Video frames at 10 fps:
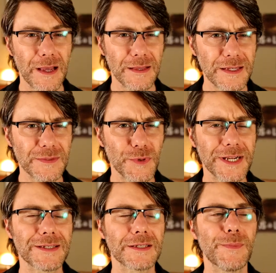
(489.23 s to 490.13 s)
This
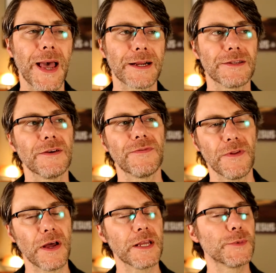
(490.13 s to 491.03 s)
brings us back to the
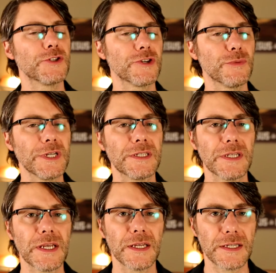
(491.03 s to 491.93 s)
flood imagery we
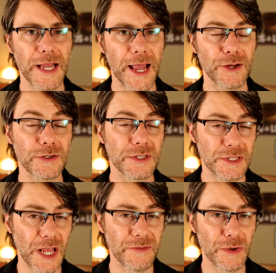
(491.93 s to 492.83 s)
see in Daniel's
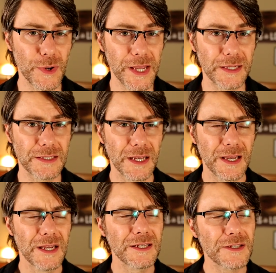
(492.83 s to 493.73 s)
70 weeks,
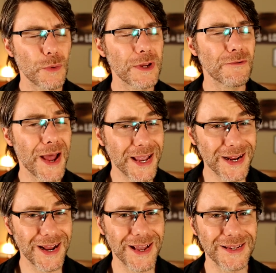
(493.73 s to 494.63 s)
so we
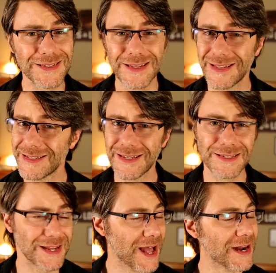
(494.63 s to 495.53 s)
recognize that this
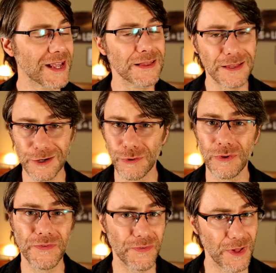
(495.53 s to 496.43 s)
is not a
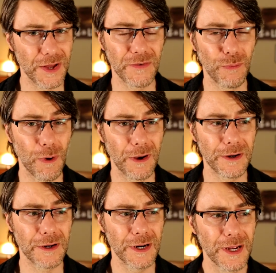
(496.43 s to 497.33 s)
literal flood of
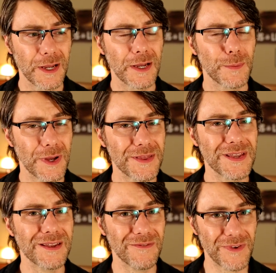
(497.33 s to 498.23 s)
water, but
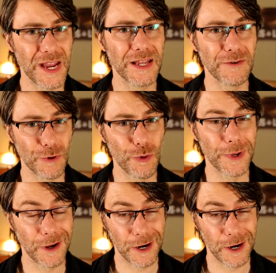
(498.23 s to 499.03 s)
the invading Roman